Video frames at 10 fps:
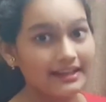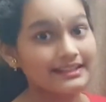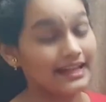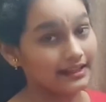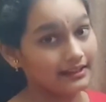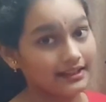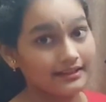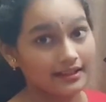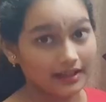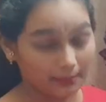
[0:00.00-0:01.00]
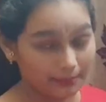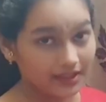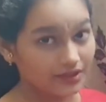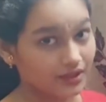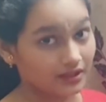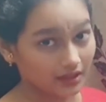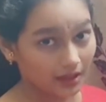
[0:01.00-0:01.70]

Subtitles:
10 is a double digit